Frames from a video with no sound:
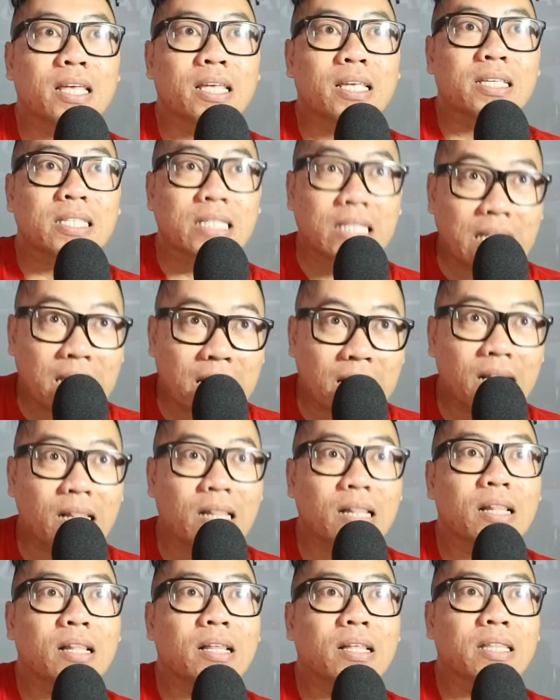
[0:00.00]

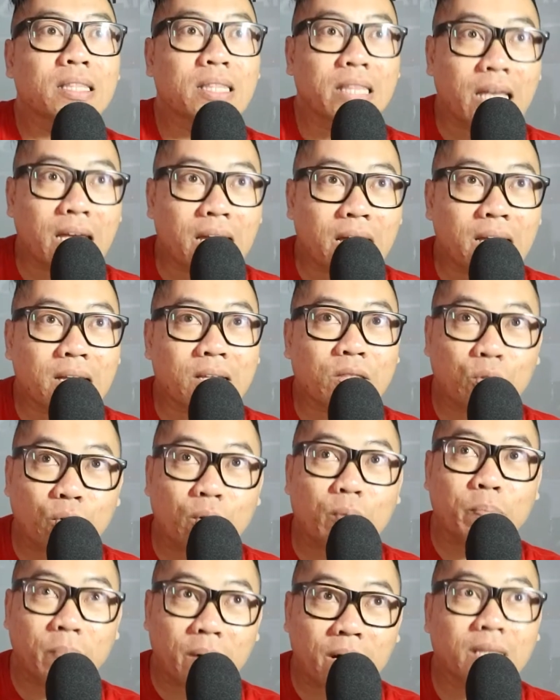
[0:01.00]
still
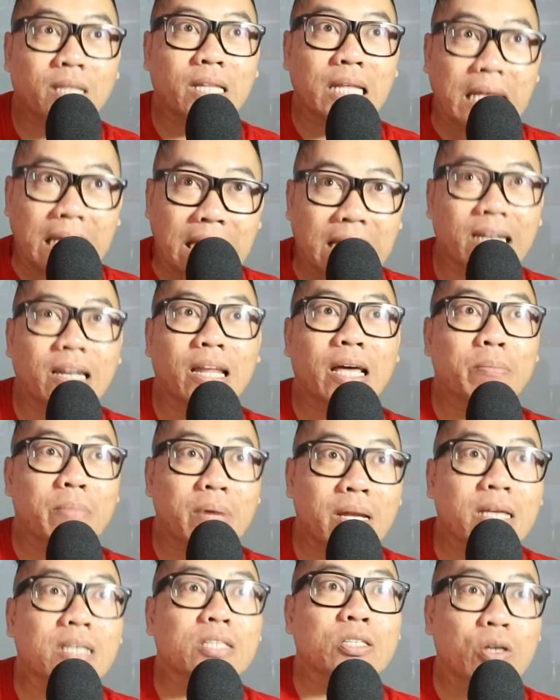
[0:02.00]
took part in
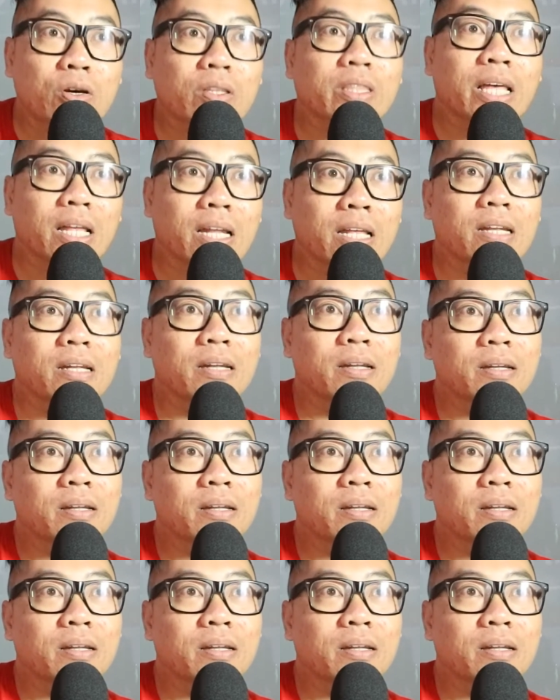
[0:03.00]
America's Got Talent.